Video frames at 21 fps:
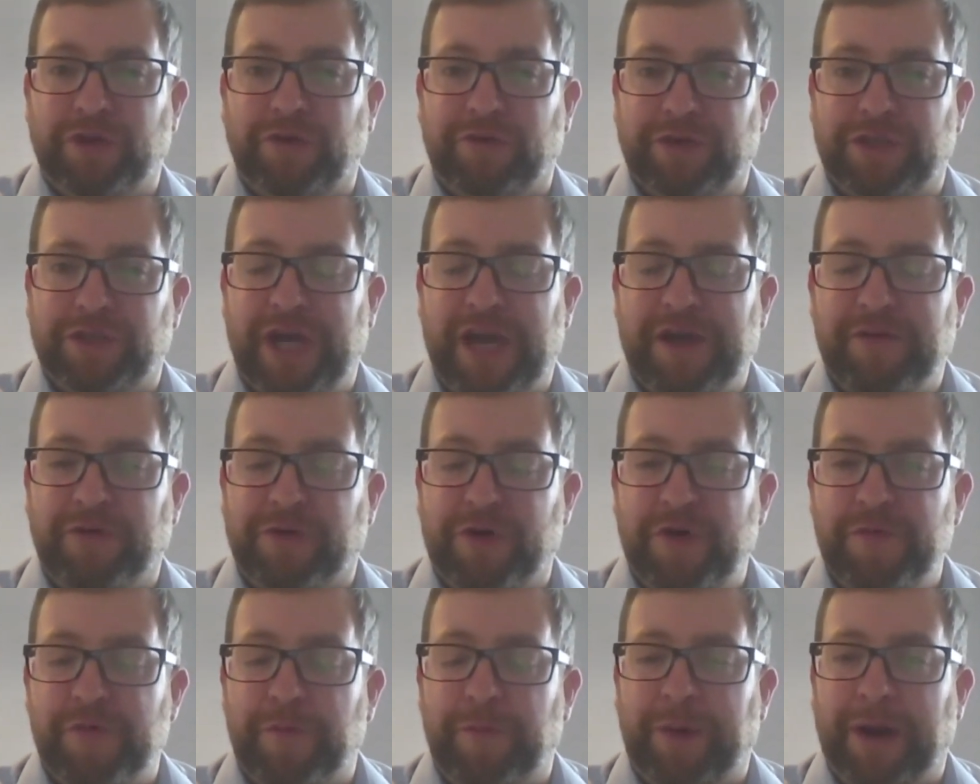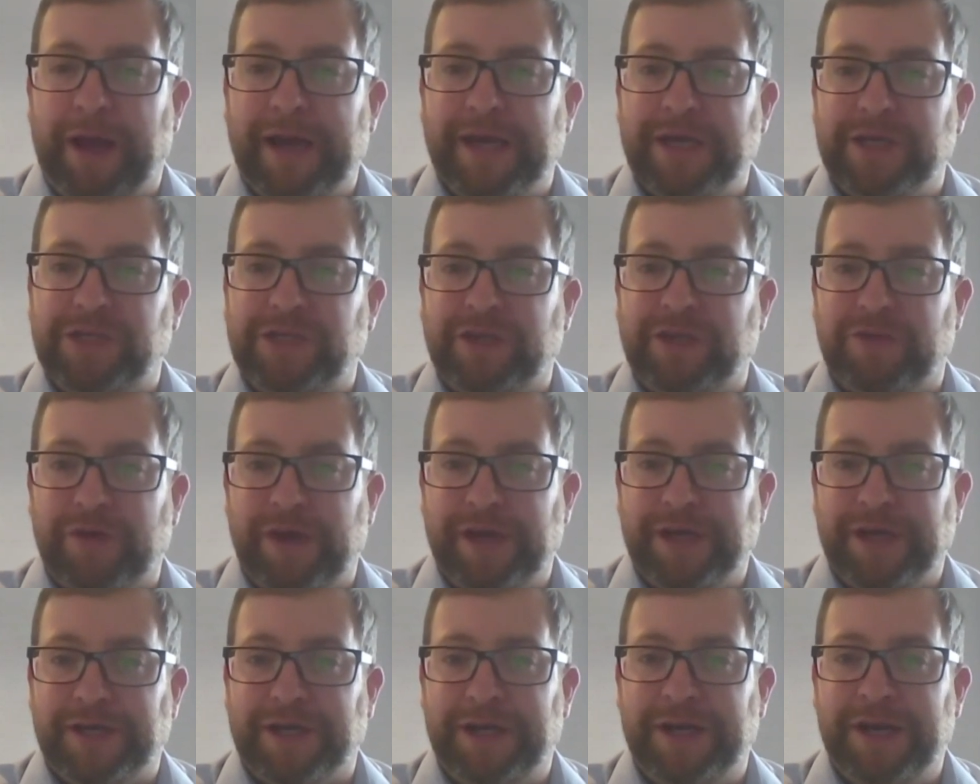of the same group of players, do you
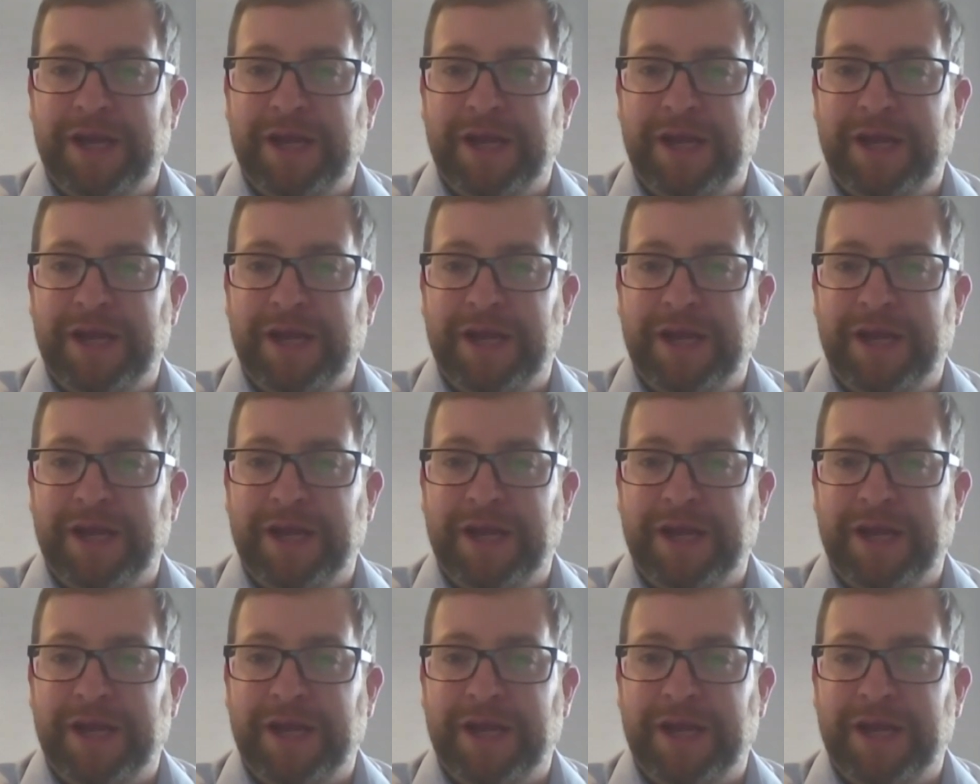think?